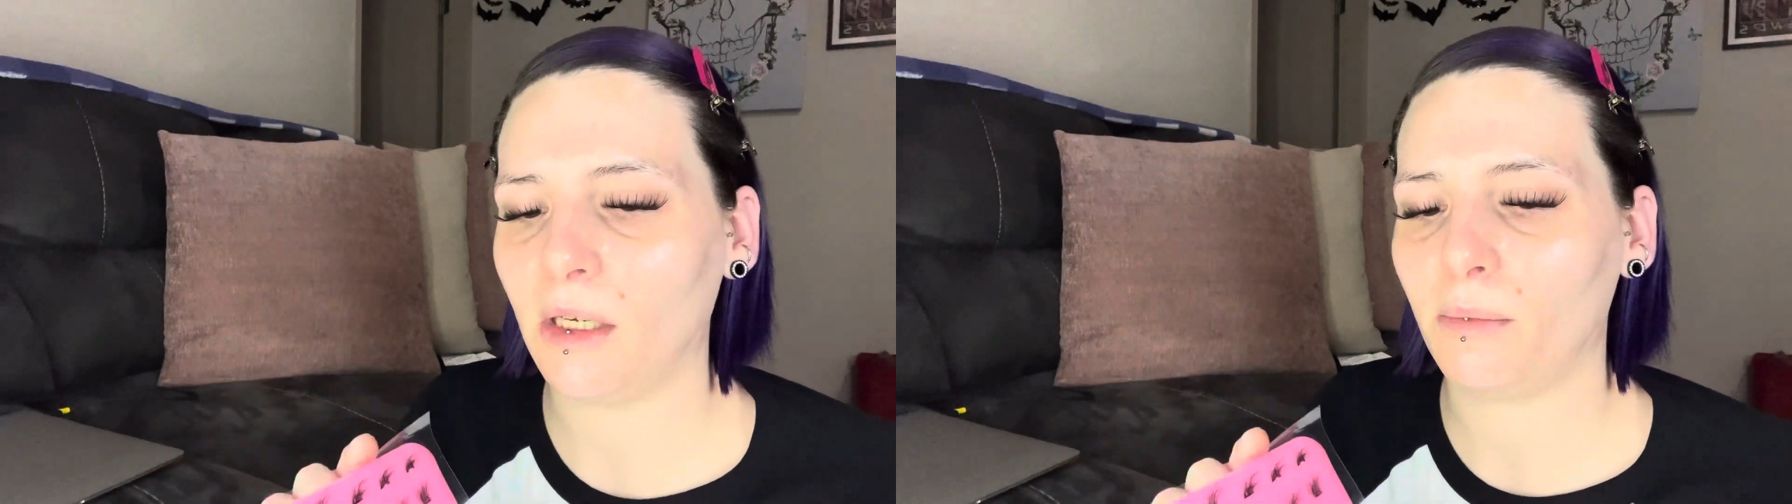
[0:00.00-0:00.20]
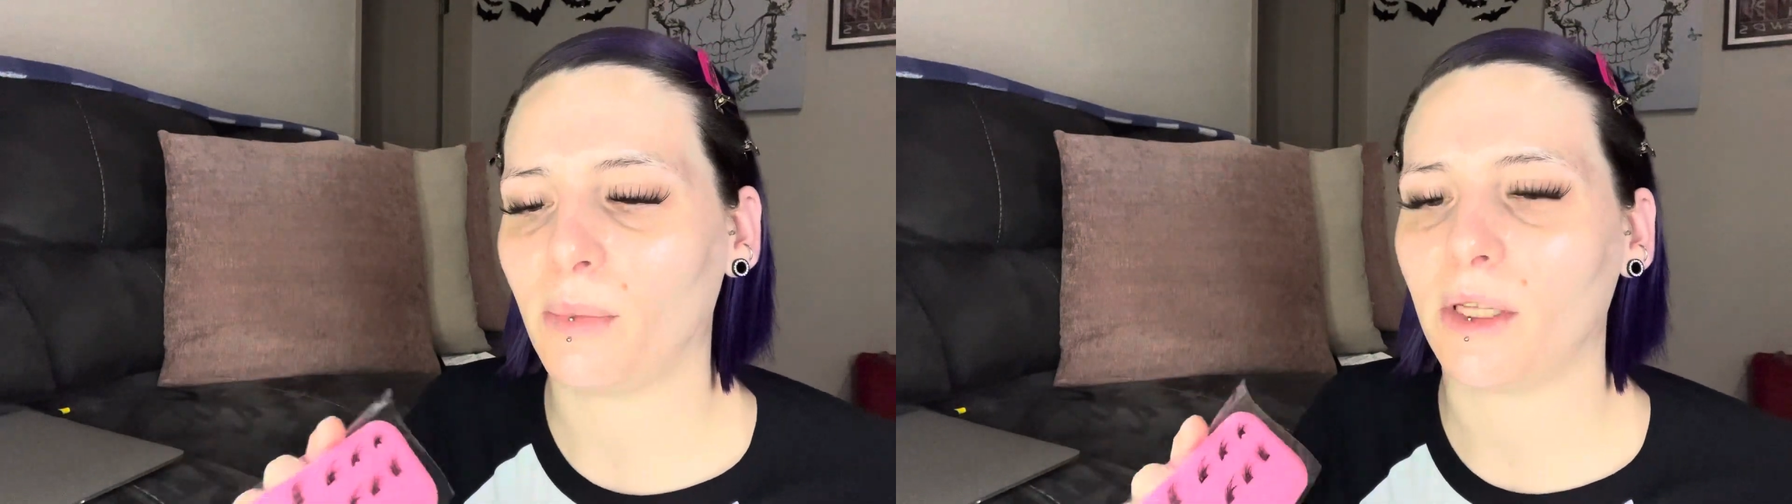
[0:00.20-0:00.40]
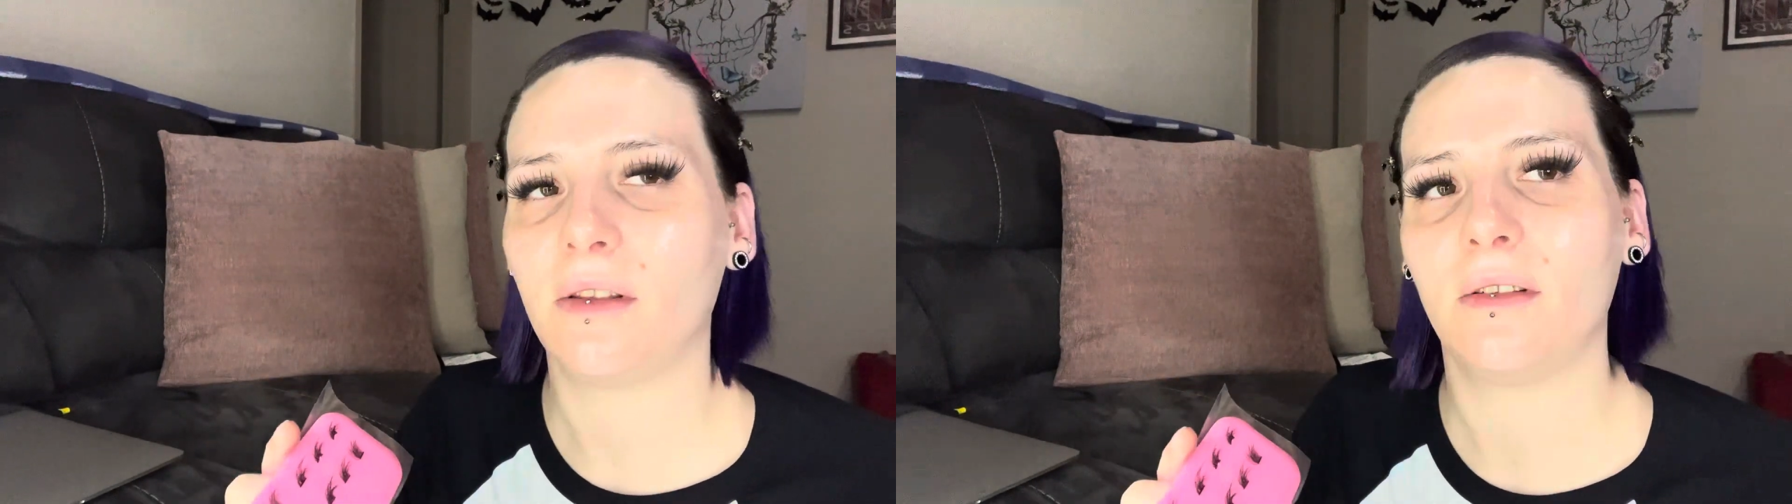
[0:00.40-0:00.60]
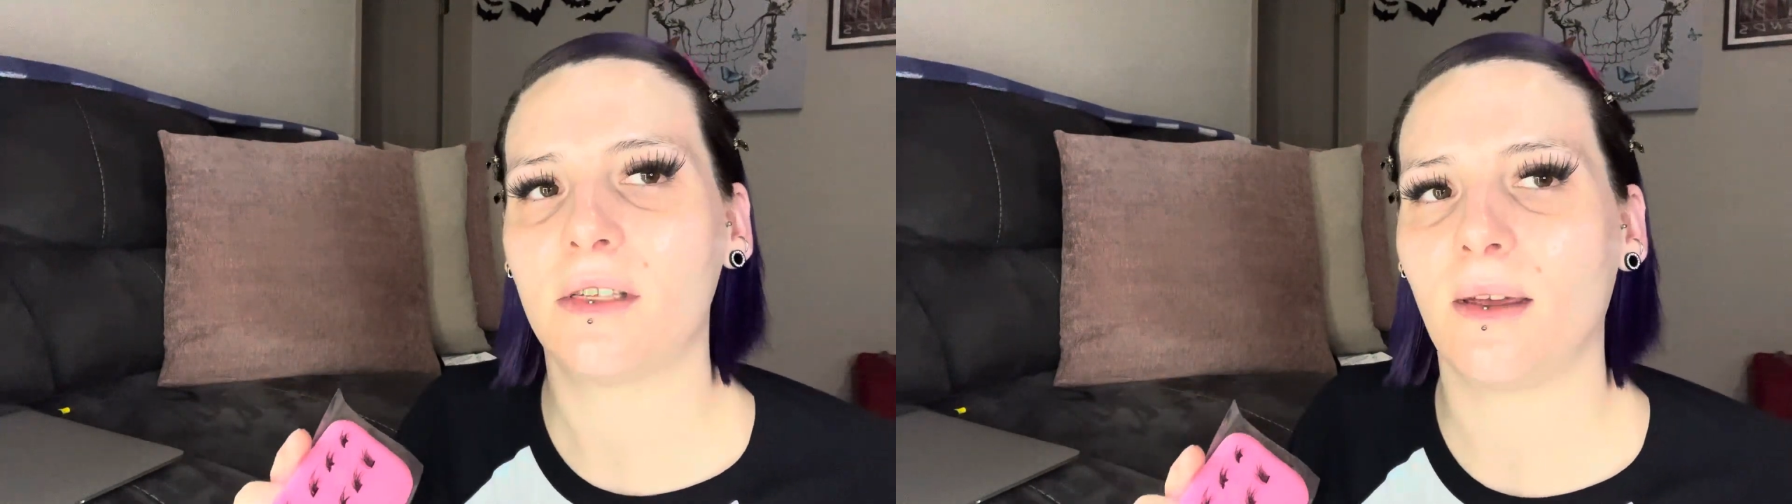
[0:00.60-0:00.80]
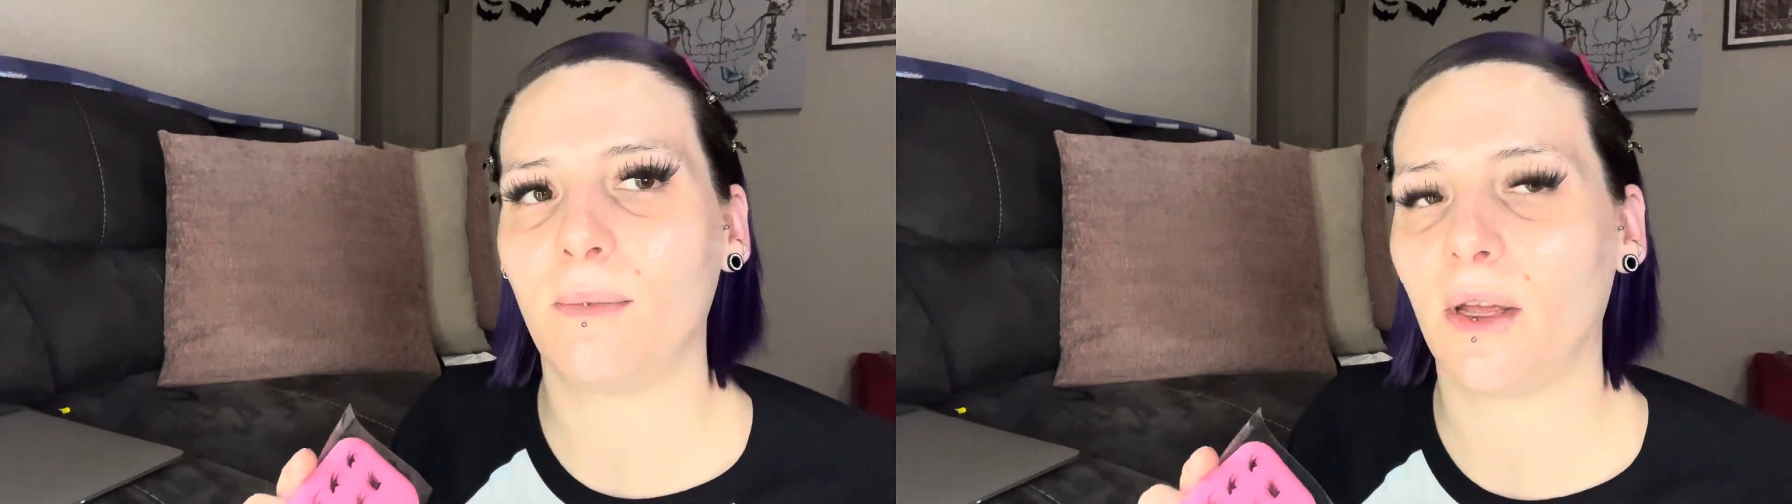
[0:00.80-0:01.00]
but
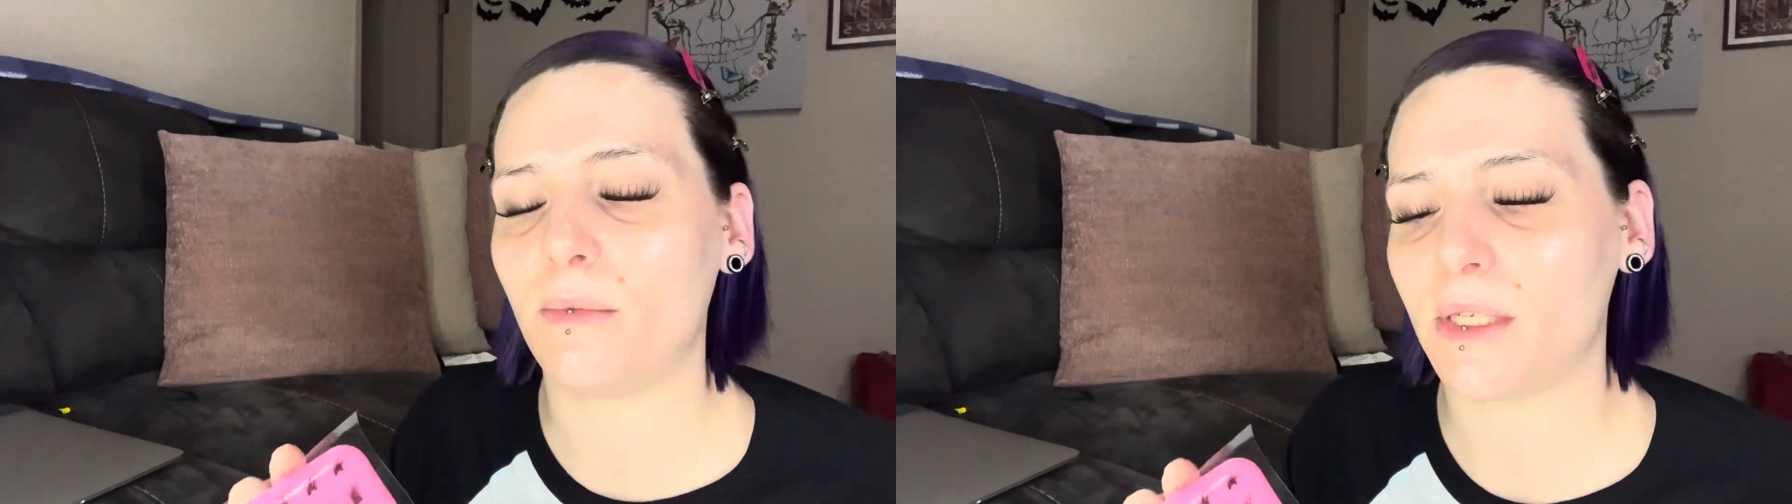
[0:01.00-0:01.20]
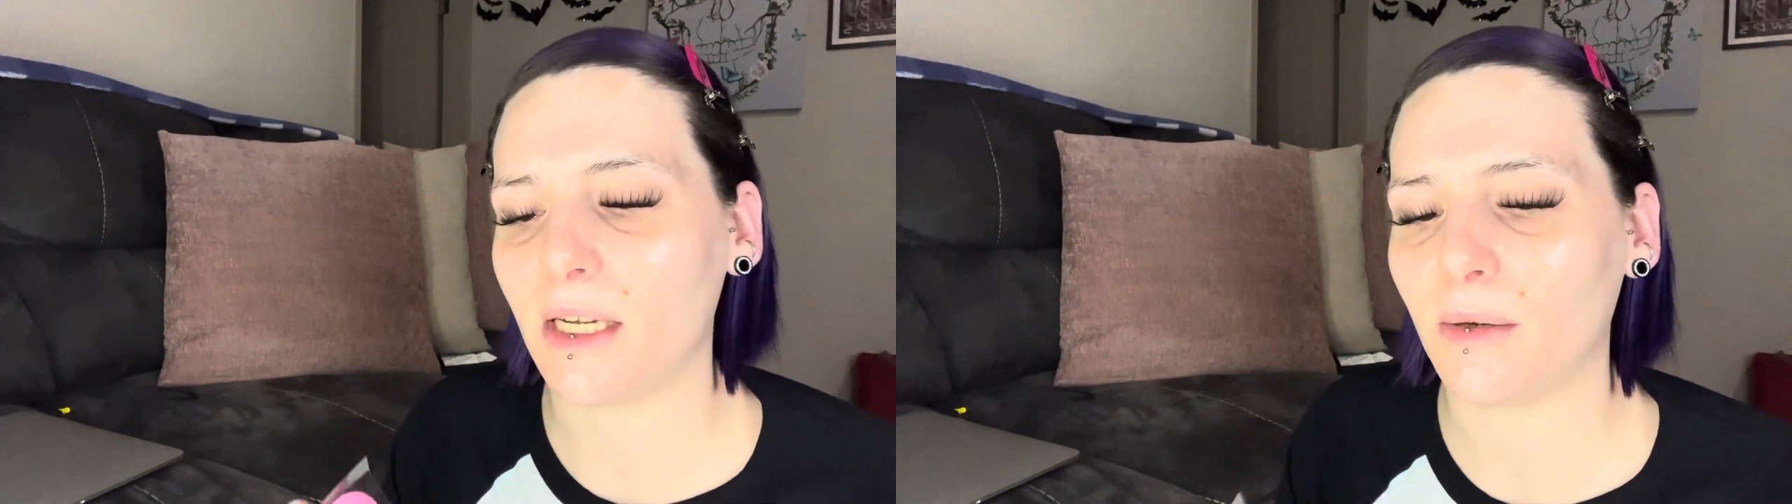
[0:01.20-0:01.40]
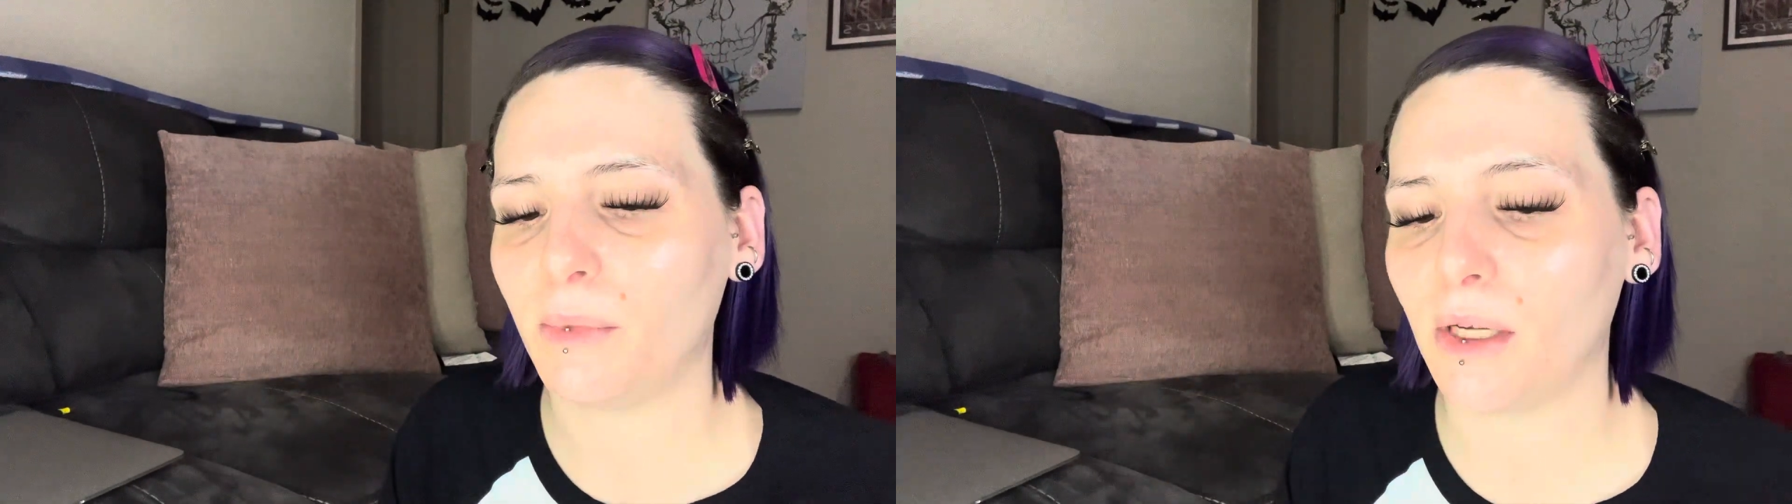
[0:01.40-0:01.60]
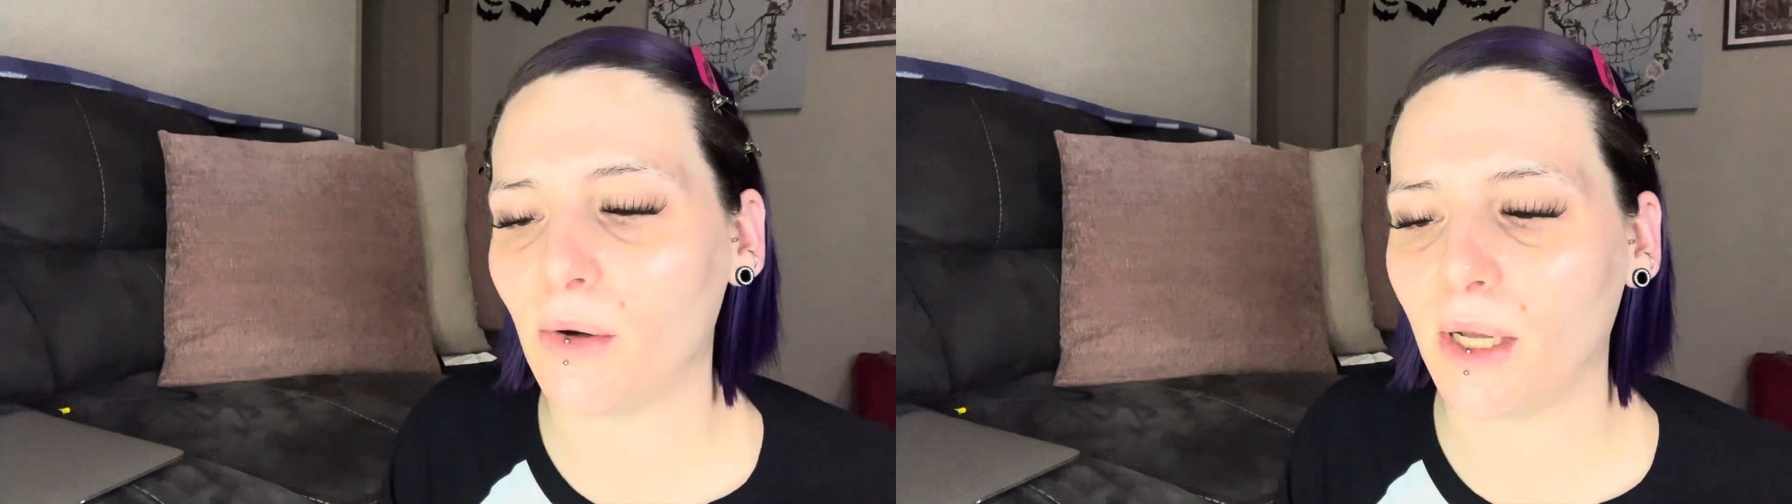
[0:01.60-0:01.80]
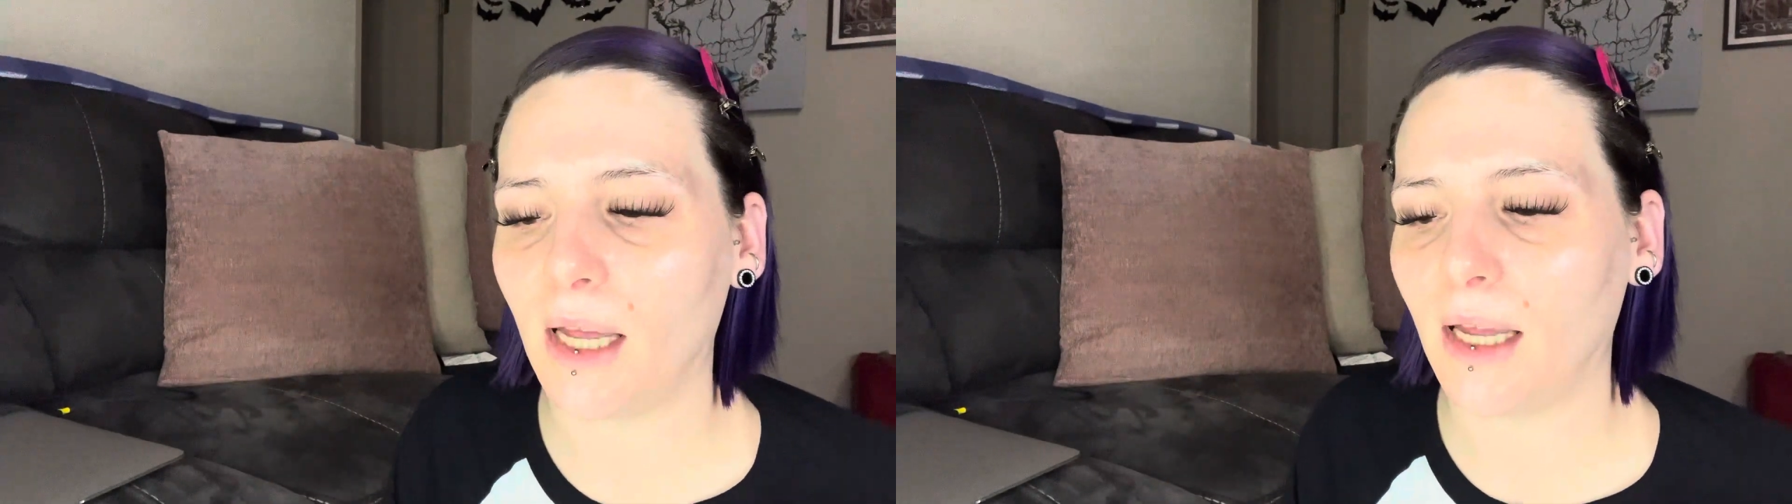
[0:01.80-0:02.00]
sometimes they can be
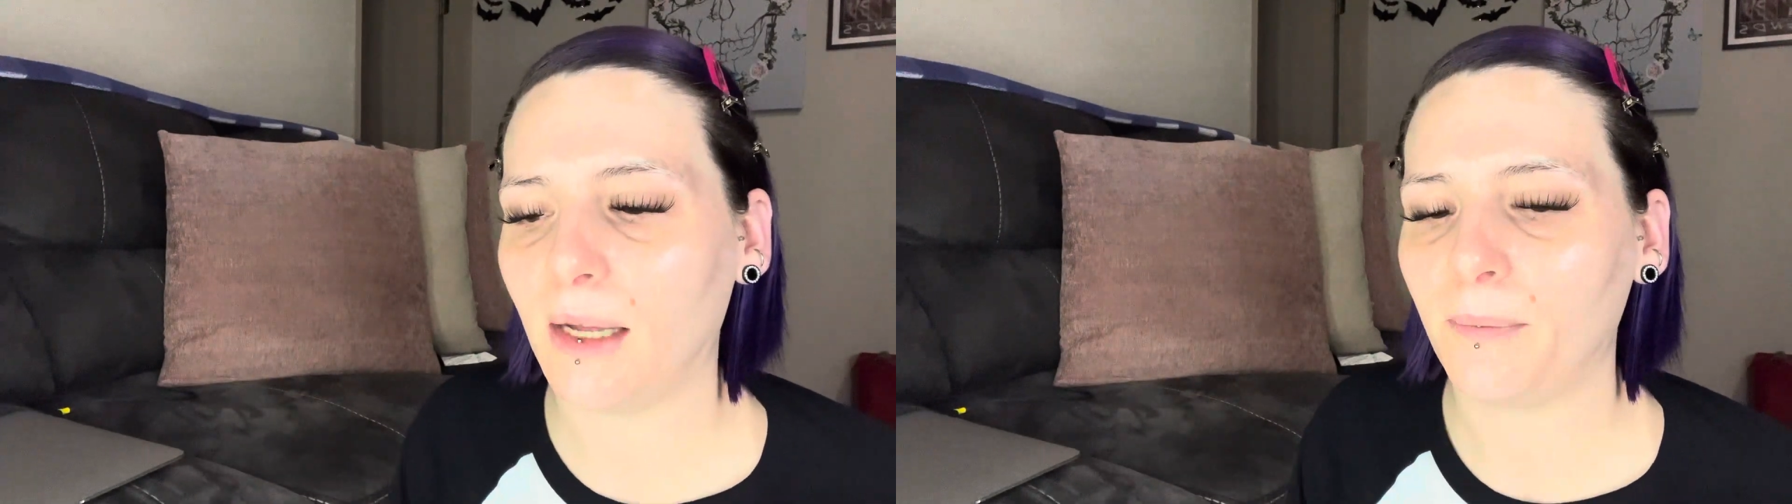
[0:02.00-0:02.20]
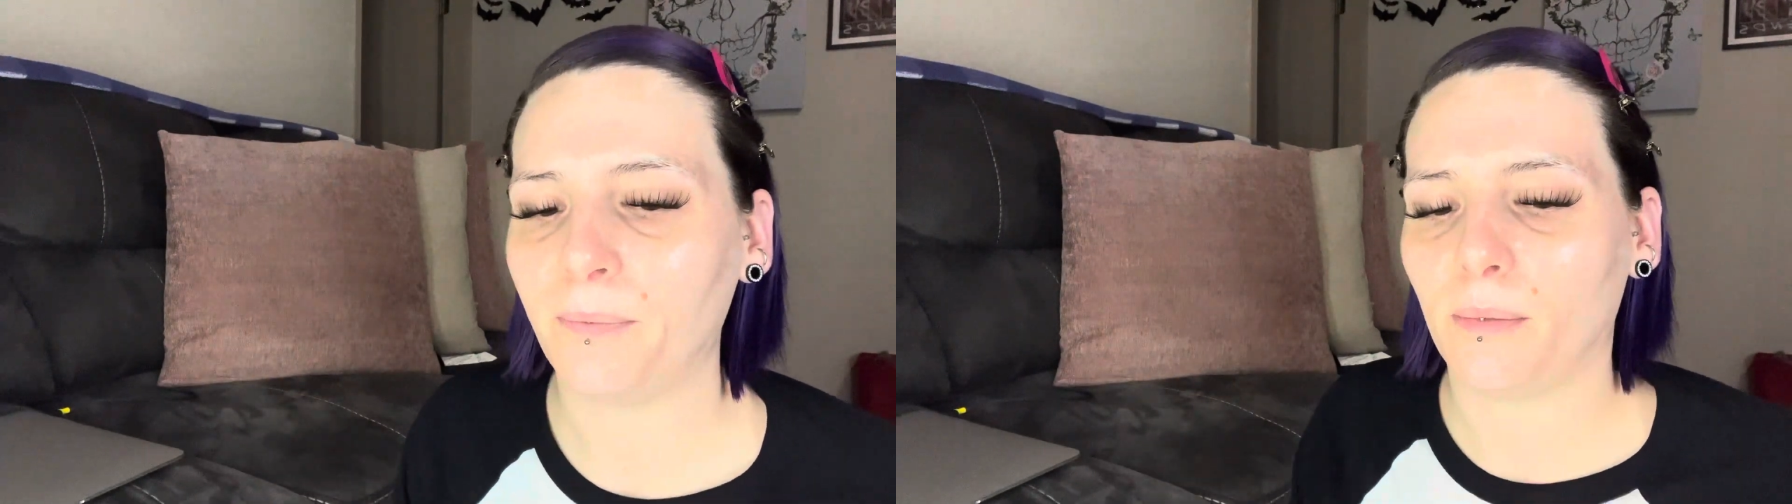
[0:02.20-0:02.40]
okay.